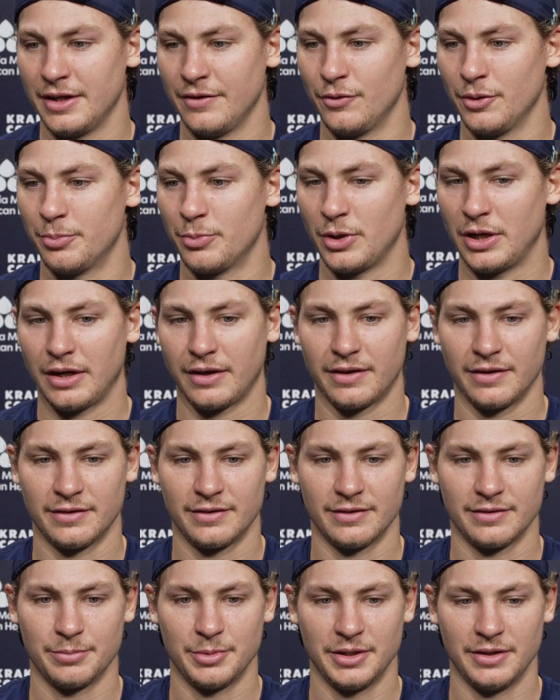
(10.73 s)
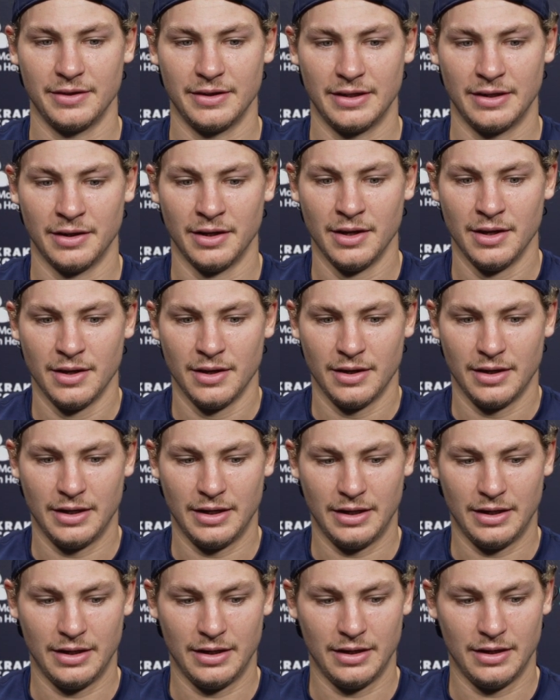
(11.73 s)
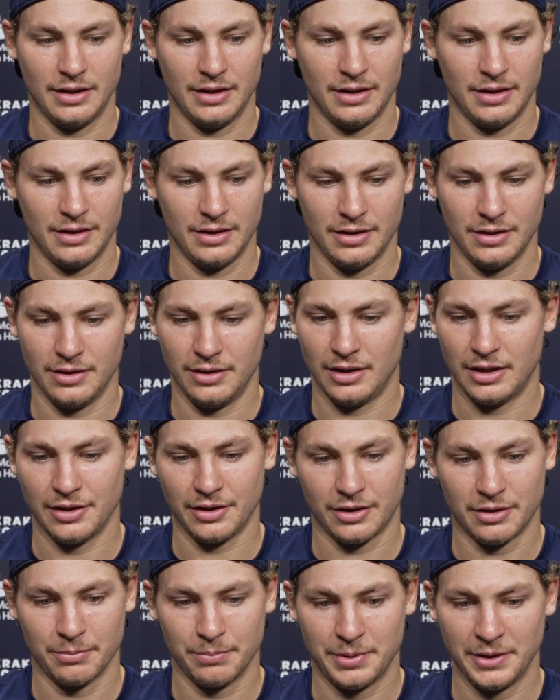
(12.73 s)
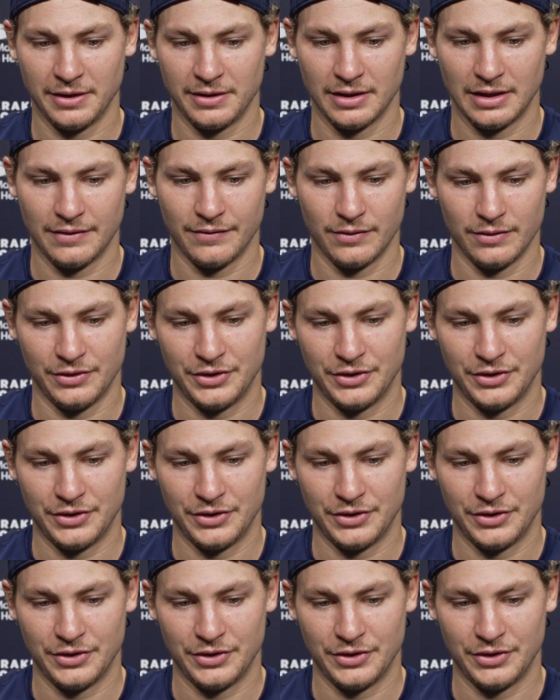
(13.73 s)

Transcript: Every practice has been a lot of compete level.